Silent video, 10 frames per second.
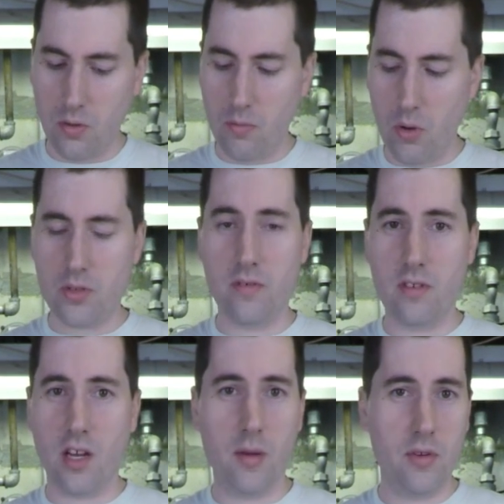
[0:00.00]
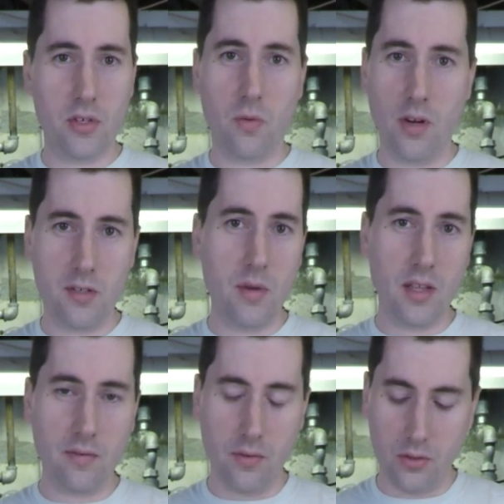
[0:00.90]
Most of the time you just want it to be at
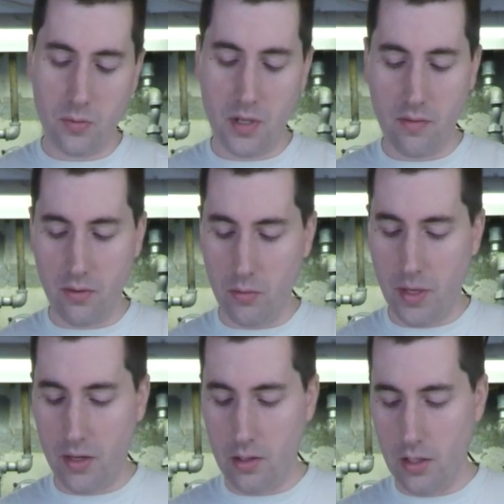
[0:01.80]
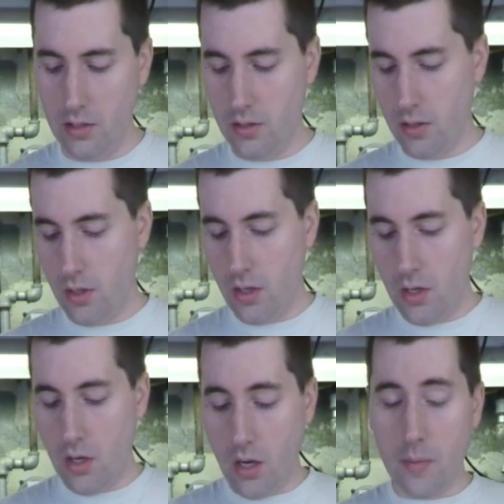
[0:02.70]
the full speed, full power.
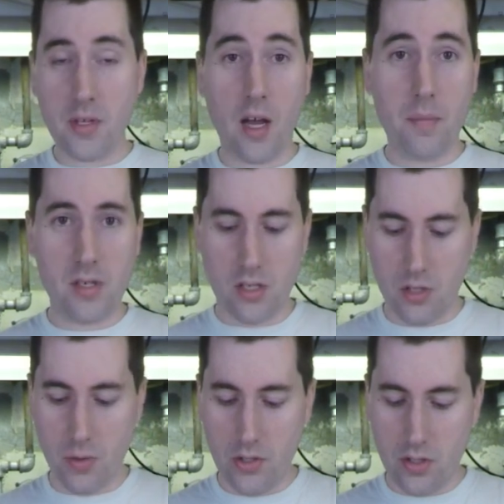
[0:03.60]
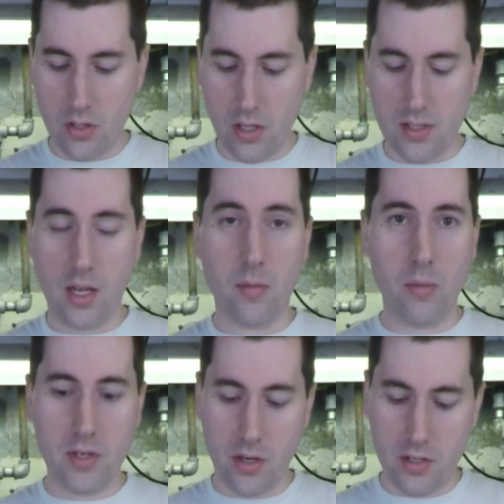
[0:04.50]
Up top is a switch. It's not a
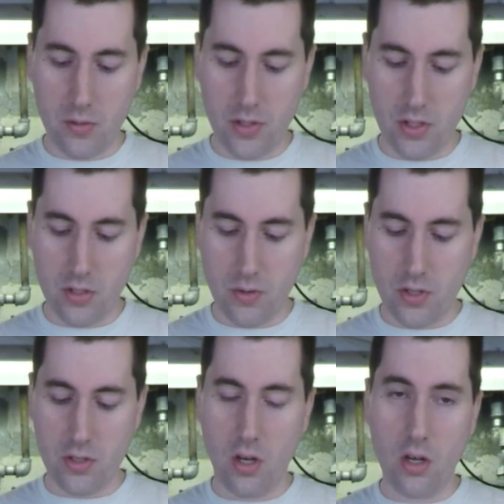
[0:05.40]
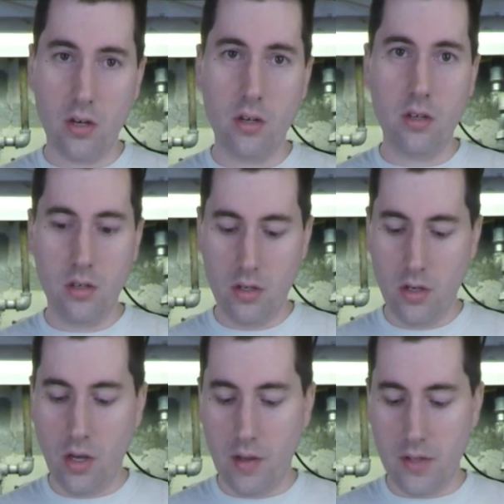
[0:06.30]
momentary switch. It switches on
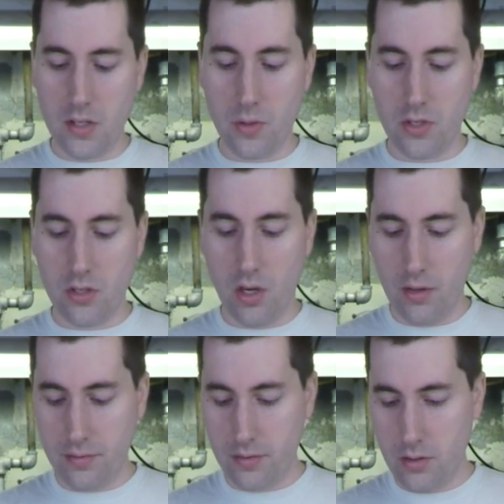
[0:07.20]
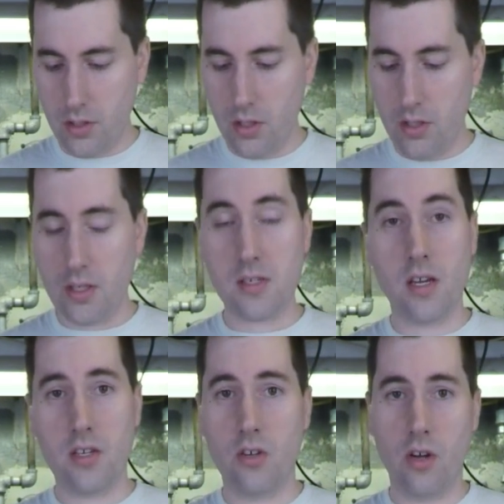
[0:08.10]
and then switches off. That's
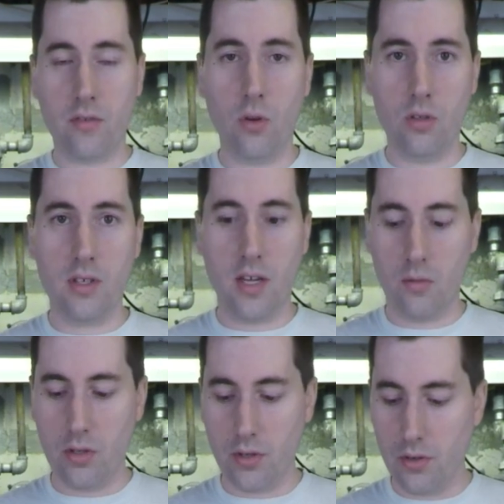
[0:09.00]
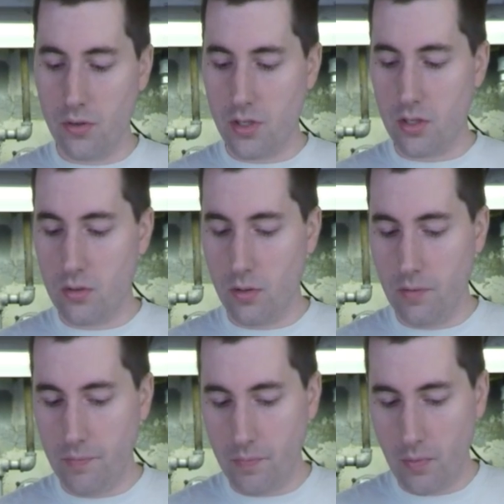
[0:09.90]
nice. You don't have to hold it down while you're using the tool.